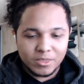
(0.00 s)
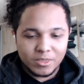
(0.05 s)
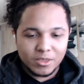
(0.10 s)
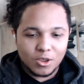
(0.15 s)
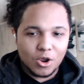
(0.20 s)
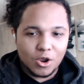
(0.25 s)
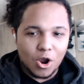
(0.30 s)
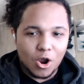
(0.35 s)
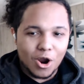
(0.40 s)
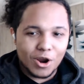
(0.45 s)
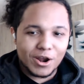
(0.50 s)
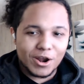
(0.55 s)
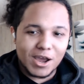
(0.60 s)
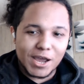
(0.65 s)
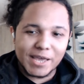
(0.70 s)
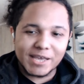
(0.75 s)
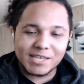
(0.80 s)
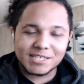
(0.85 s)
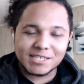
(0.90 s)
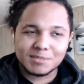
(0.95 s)
Karna
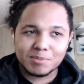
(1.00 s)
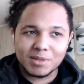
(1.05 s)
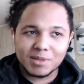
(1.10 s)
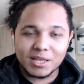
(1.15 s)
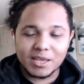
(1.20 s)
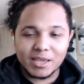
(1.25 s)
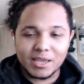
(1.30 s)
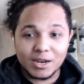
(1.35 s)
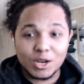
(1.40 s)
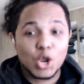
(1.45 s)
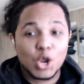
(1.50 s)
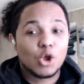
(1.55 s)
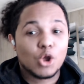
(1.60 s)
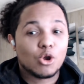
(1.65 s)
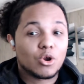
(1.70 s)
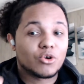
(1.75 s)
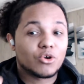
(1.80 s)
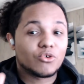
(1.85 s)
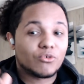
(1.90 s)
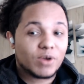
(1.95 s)
Explained.
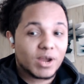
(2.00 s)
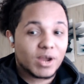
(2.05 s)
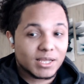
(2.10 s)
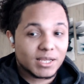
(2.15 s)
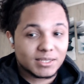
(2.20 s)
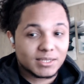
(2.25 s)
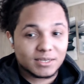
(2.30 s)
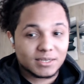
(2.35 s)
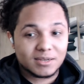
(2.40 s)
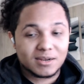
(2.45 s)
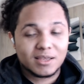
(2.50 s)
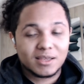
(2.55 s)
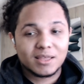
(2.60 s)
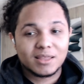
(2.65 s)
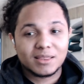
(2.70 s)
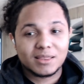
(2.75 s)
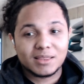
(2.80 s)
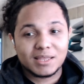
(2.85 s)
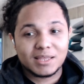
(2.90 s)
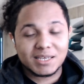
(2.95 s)
Granted,
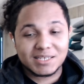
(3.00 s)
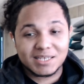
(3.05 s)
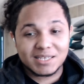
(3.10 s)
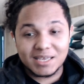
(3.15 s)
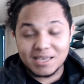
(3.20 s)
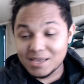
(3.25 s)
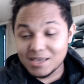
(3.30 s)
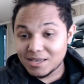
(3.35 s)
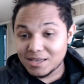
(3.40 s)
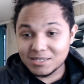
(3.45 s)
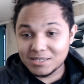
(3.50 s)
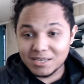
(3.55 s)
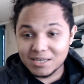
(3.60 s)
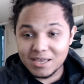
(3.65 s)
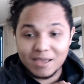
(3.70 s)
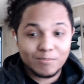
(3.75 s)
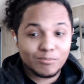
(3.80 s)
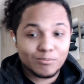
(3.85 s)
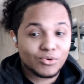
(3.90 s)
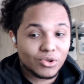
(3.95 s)
this is
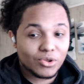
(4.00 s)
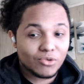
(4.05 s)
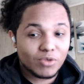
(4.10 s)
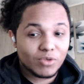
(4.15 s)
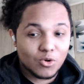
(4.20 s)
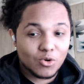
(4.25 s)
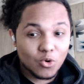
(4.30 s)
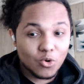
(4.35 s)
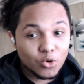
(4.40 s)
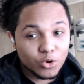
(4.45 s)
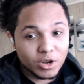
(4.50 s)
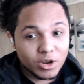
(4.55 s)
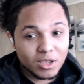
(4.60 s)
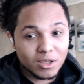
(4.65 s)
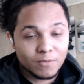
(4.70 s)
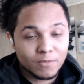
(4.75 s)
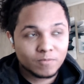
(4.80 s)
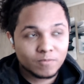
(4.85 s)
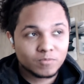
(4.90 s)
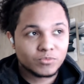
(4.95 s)
a pre-recording,
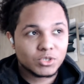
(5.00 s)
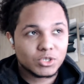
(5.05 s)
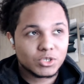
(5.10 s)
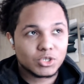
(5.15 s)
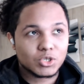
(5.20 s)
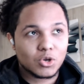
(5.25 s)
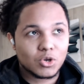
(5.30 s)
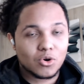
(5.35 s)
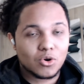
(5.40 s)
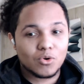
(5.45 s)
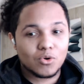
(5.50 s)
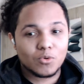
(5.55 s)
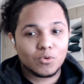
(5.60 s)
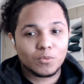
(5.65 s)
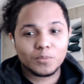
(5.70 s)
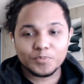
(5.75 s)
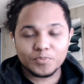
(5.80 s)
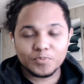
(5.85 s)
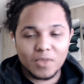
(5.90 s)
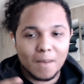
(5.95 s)
so
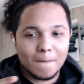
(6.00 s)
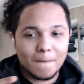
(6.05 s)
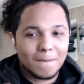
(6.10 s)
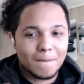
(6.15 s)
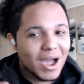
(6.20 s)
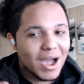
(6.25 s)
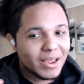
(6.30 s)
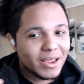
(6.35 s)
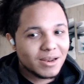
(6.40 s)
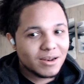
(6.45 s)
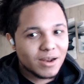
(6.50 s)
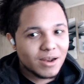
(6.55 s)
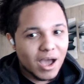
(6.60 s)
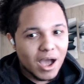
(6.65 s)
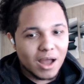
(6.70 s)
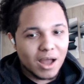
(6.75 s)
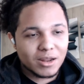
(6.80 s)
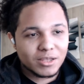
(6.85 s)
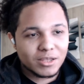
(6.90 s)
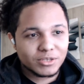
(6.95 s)
my
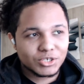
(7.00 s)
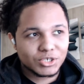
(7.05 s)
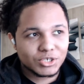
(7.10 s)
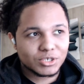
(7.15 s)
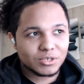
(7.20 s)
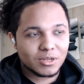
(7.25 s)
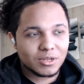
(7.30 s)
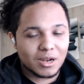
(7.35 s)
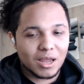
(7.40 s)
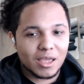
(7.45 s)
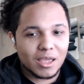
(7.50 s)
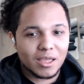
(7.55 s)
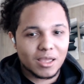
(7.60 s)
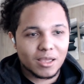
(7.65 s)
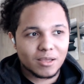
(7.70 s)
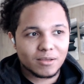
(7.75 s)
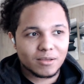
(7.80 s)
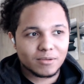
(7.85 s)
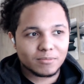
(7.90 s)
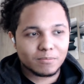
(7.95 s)
knowledge
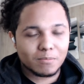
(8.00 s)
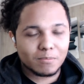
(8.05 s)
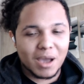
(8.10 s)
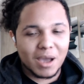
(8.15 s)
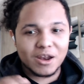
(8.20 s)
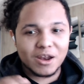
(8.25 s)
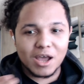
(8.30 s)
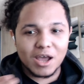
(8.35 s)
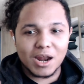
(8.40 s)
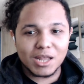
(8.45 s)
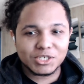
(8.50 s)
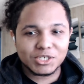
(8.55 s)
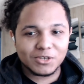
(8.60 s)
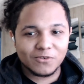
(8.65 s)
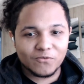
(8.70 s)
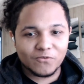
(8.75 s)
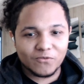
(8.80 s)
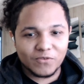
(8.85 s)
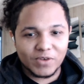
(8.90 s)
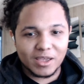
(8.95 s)
of
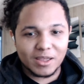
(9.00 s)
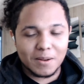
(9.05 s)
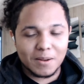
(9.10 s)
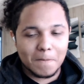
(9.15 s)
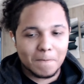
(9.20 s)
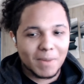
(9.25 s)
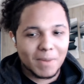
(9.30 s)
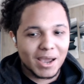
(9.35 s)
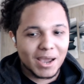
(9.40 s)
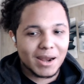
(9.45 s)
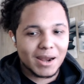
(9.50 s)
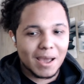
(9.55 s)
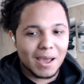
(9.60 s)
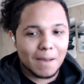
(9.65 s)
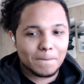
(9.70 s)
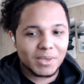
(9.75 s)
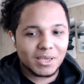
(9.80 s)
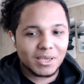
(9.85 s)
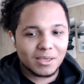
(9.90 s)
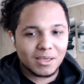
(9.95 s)
Fate might not
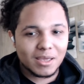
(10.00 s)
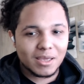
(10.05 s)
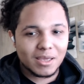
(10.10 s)
be